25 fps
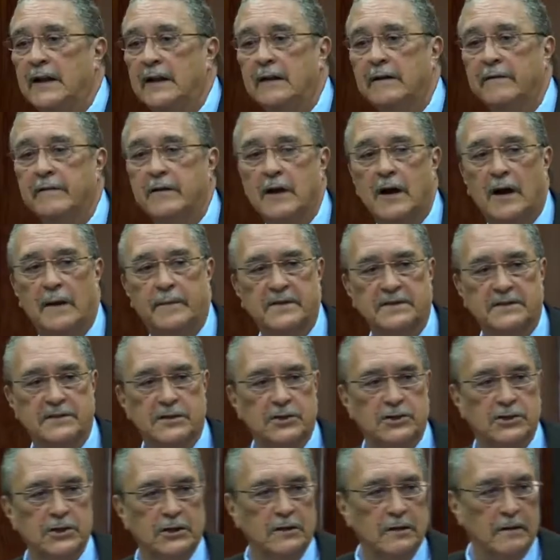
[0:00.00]
of the
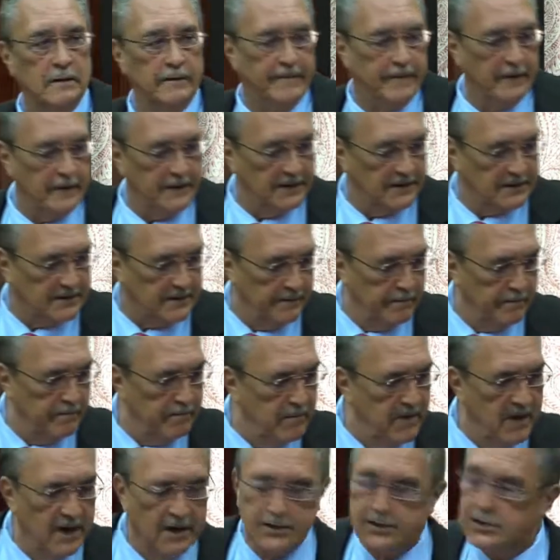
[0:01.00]
opposition for this
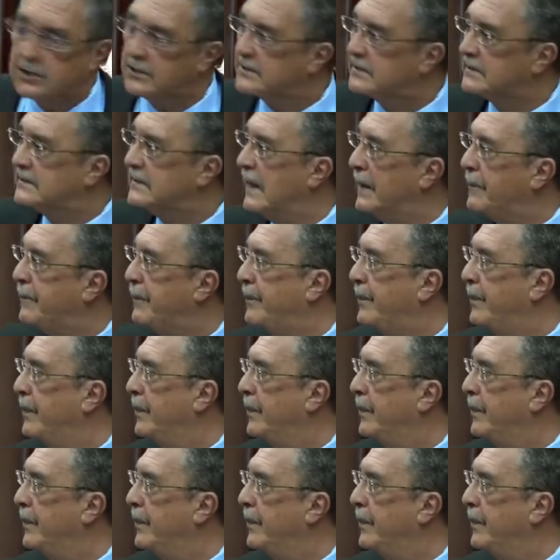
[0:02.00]
major step,